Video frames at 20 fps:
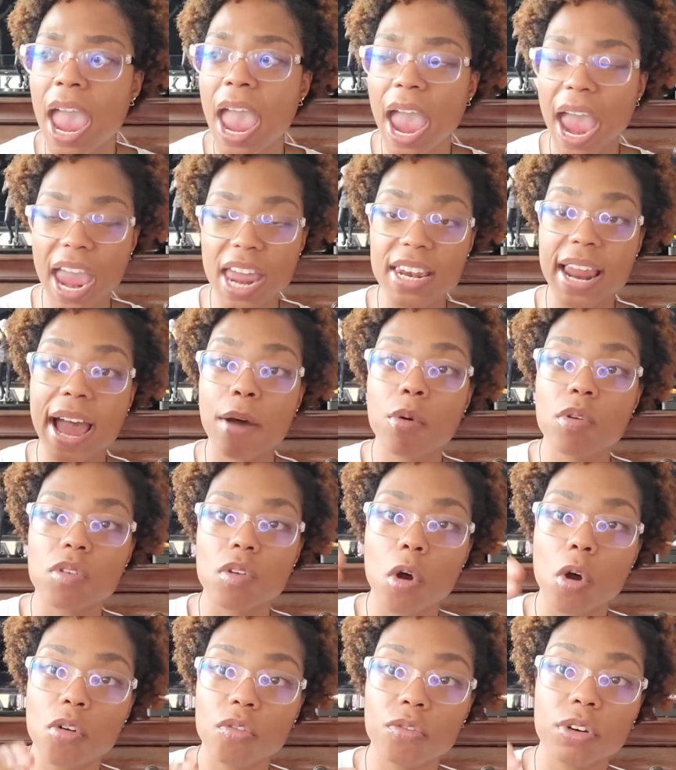And that was
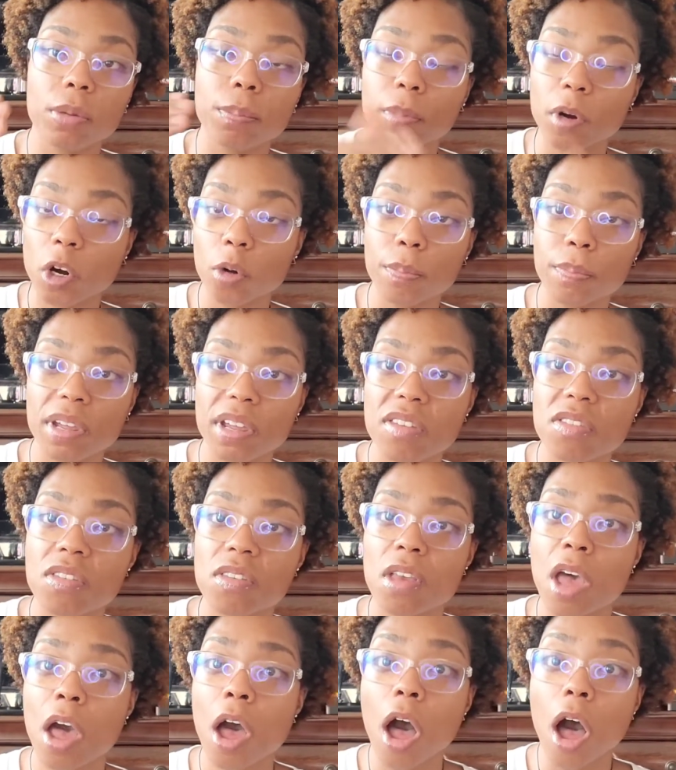all for the
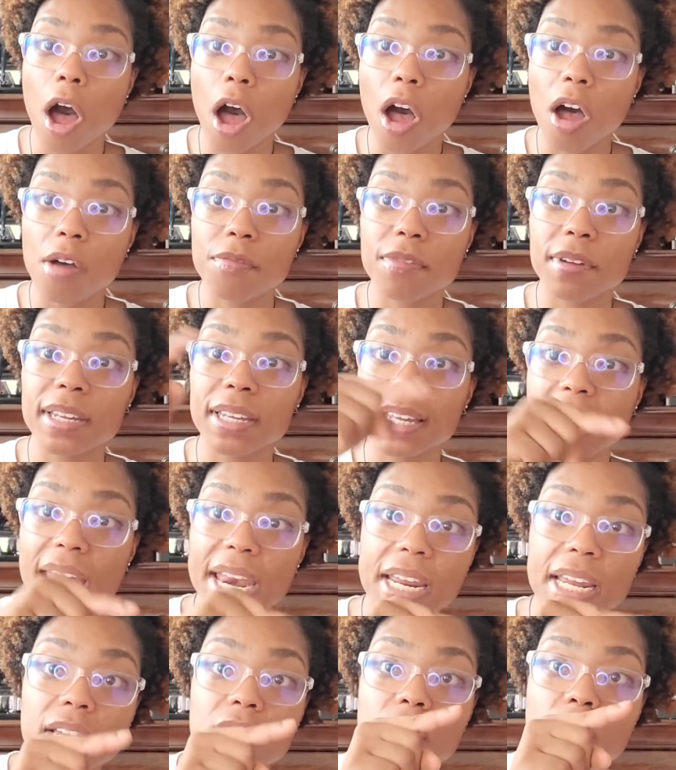purpose of
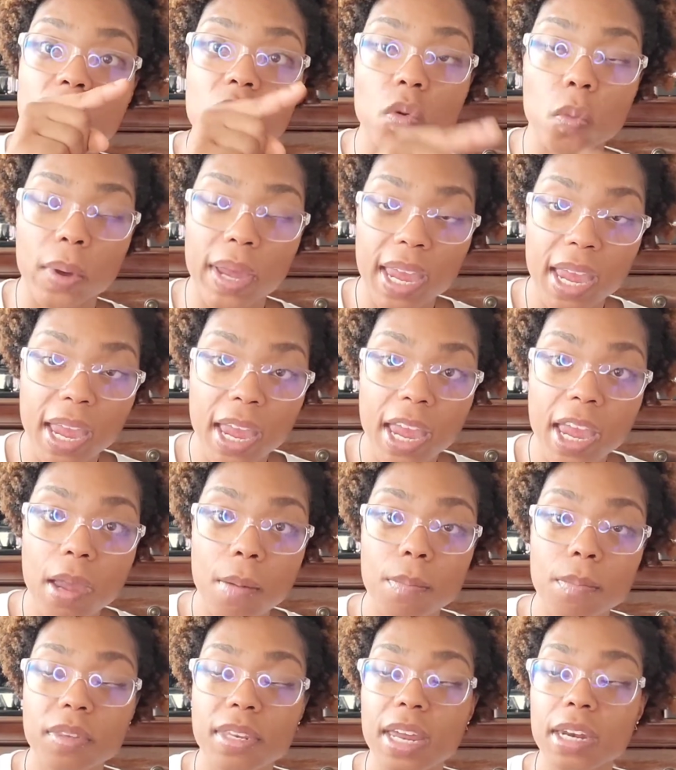getting to
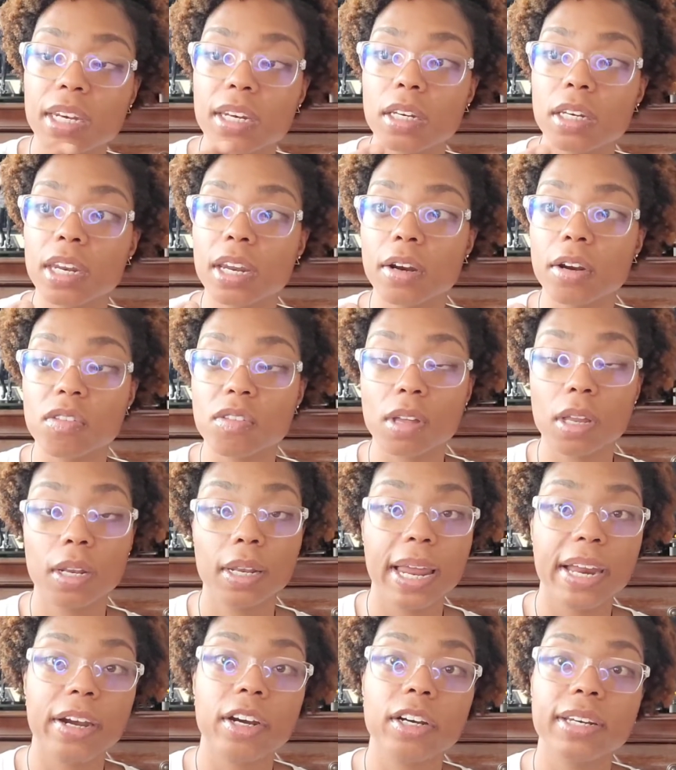him. Then there's a
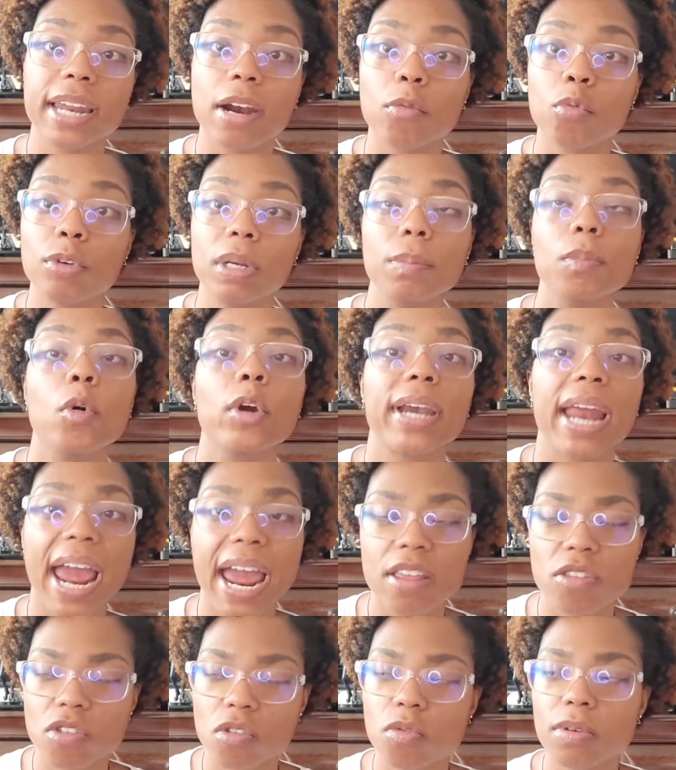letter that Reborn
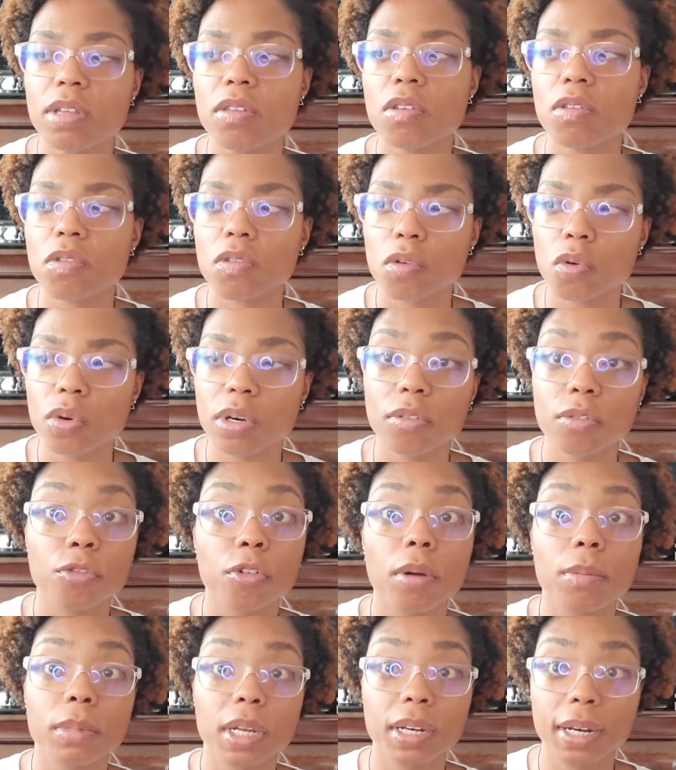had to read to Tsuna
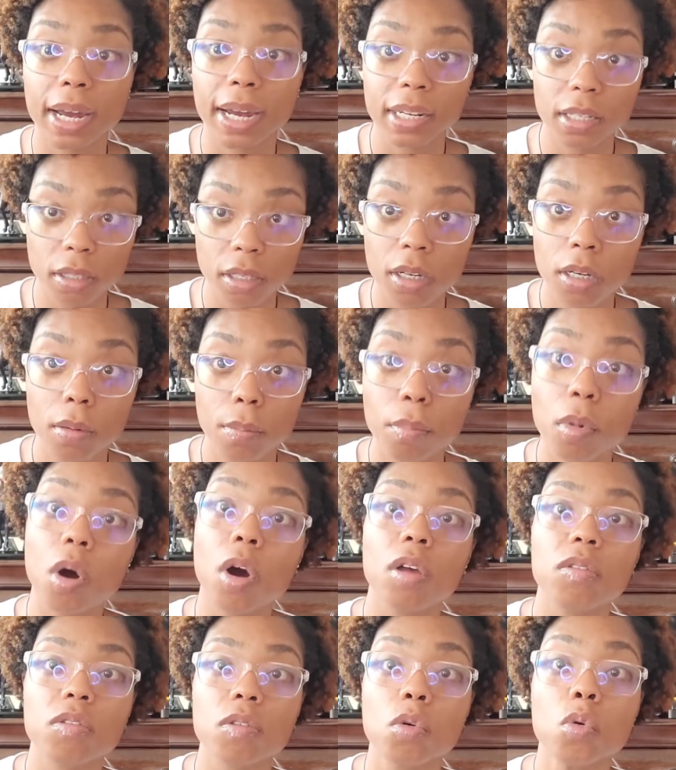from the 9th
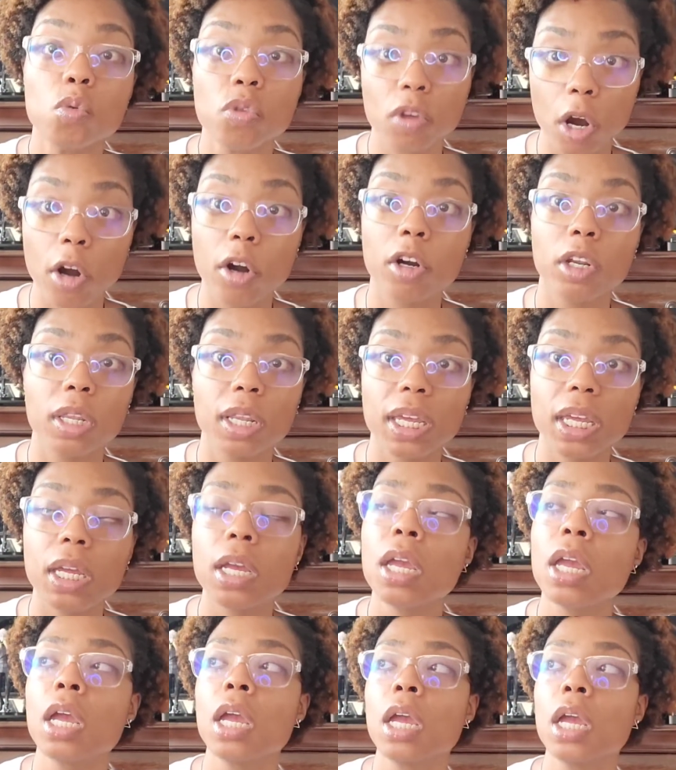boss, who's currently
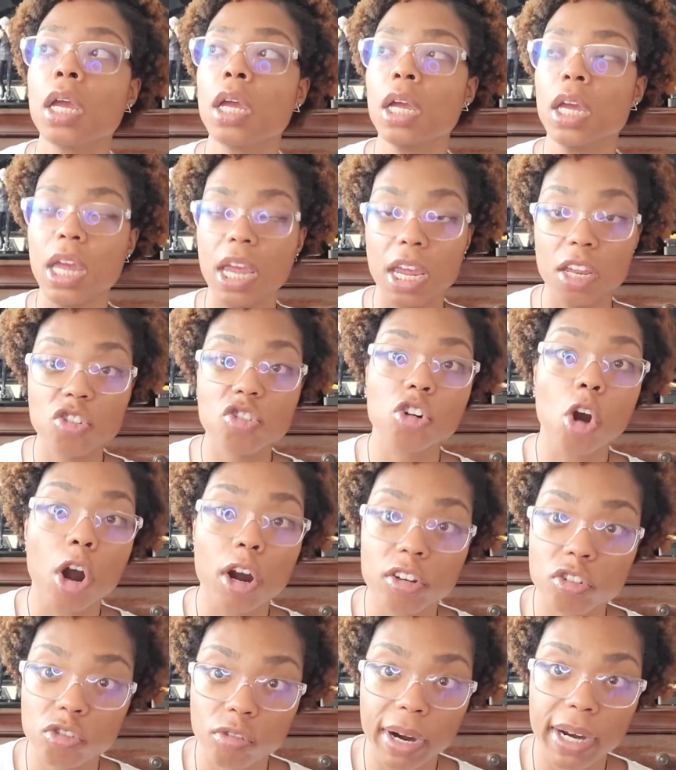in
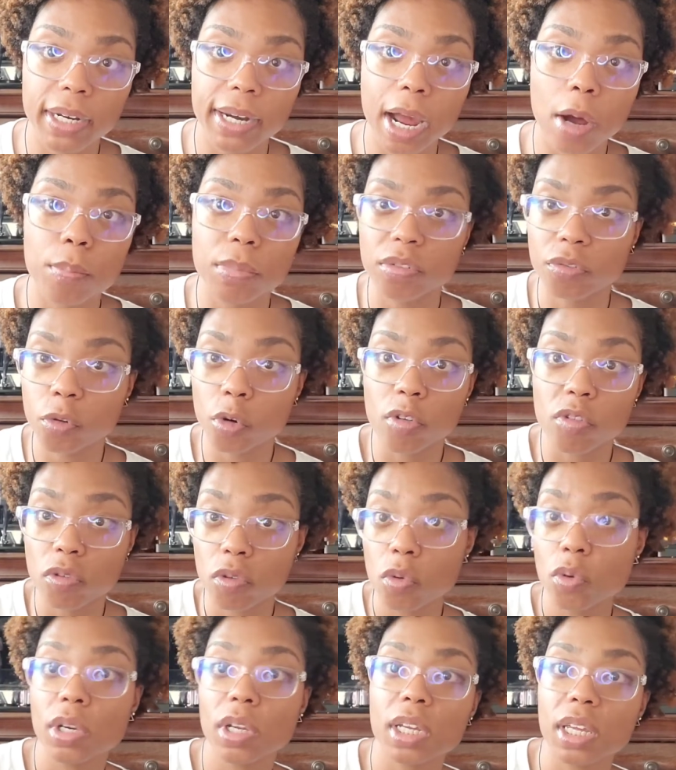charge right now before
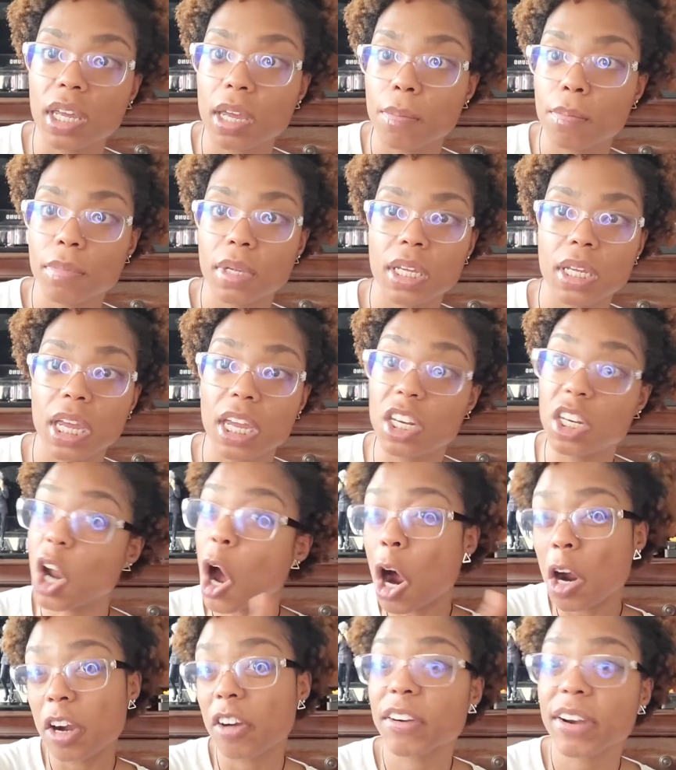Tsuna can be
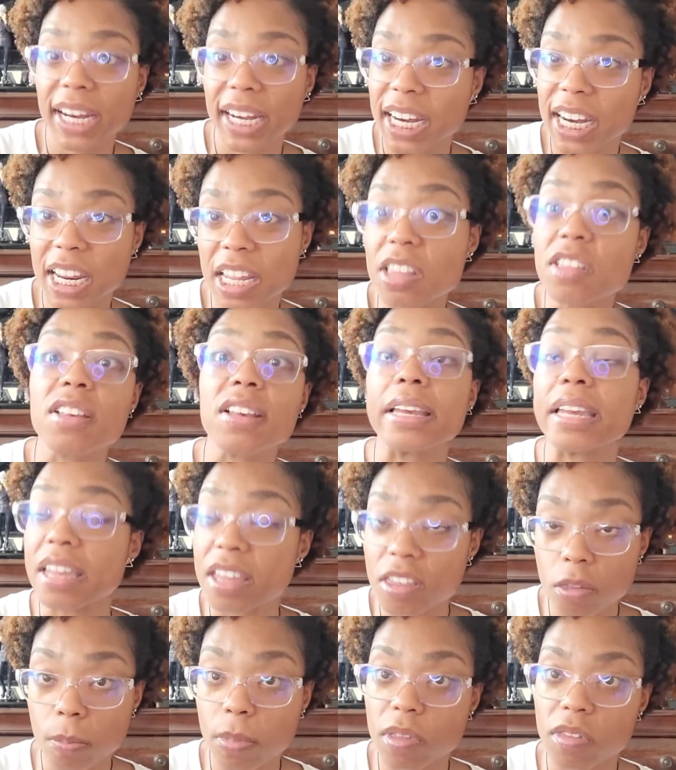inaugurated into
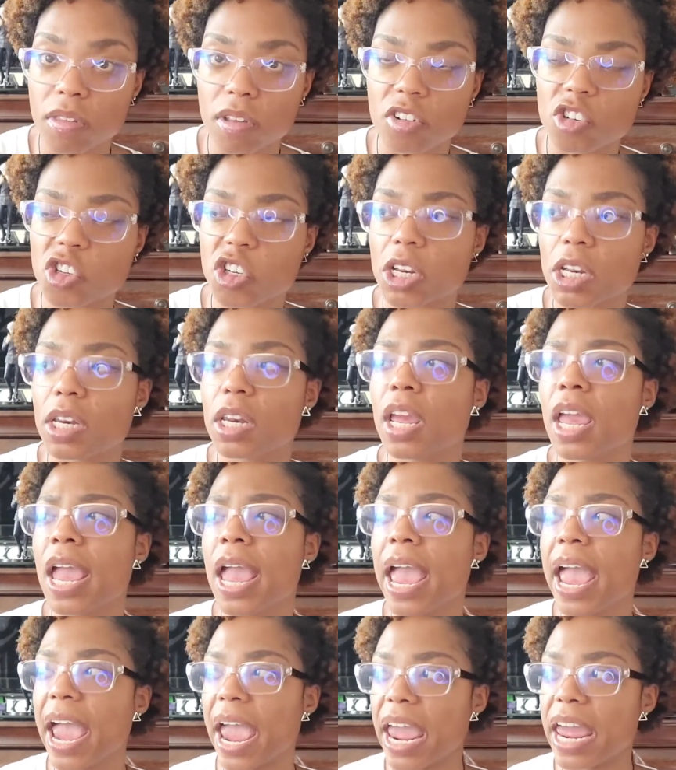his position.
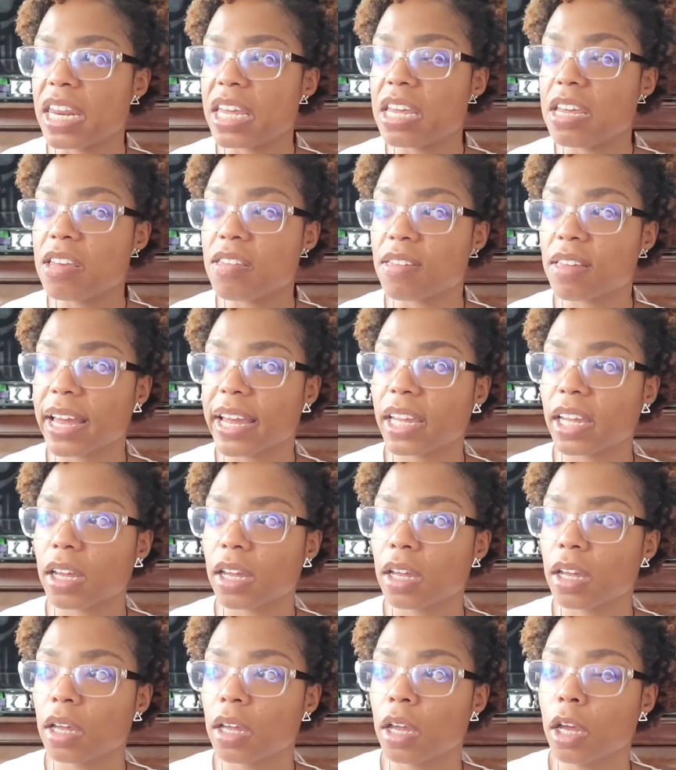And he's like,
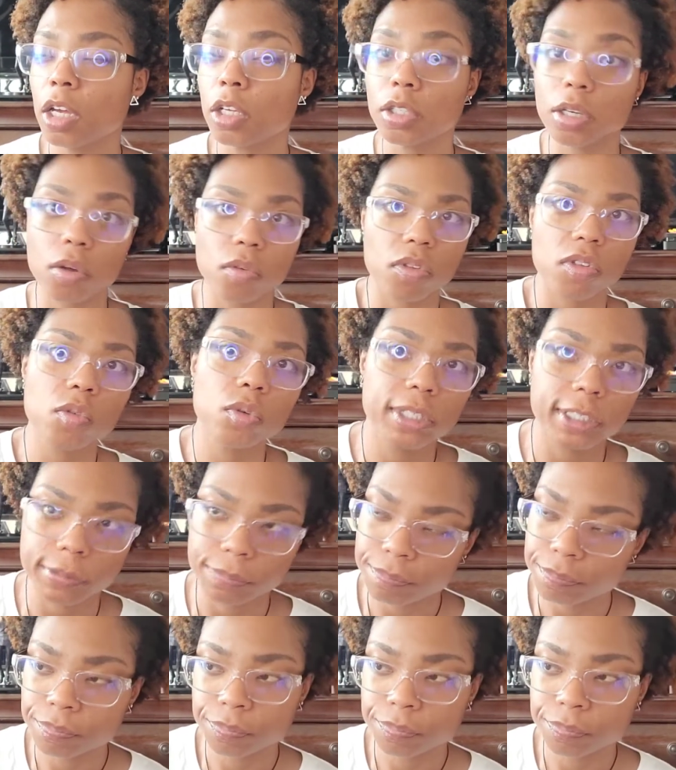yo, Tsuna,